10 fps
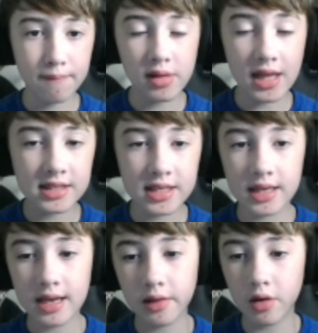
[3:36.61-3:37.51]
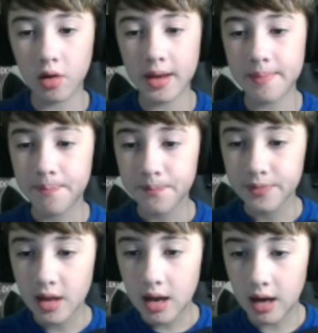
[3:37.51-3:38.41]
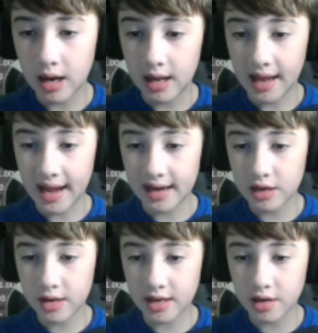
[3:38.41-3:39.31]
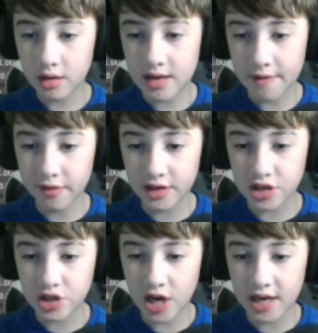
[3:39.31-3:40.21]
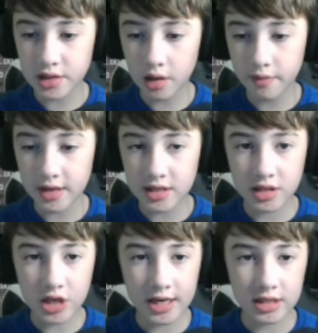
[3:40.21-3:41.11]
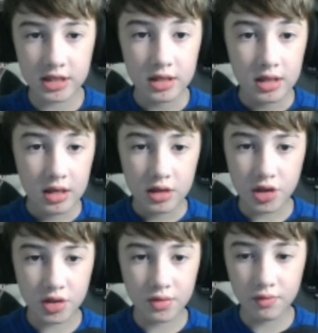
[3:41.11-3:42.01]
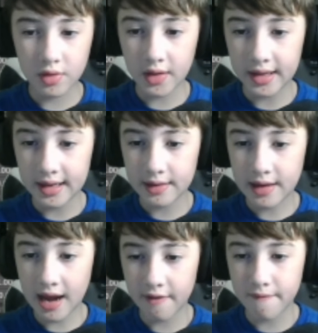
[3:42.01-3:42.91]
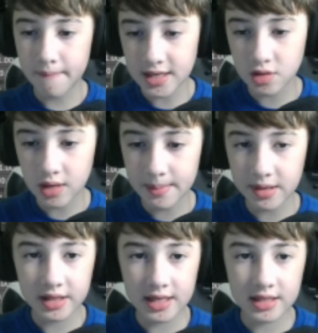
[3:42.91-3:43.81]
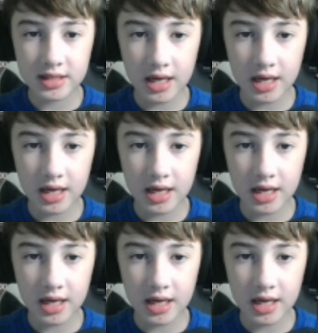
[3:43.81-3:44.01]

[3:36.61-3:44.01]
blends it a little bit, and you can definitely just change all of this, just really kind of mess around with this.